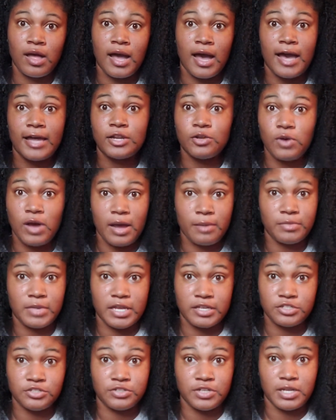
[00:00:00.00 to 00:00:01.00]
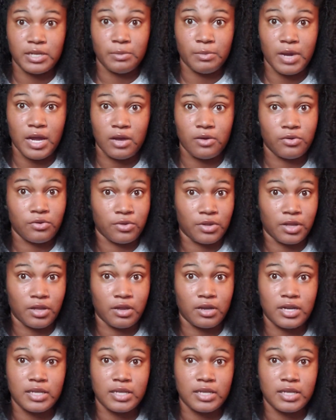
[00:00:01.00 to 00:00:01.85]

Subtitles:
I know I'm not straightening my own hair.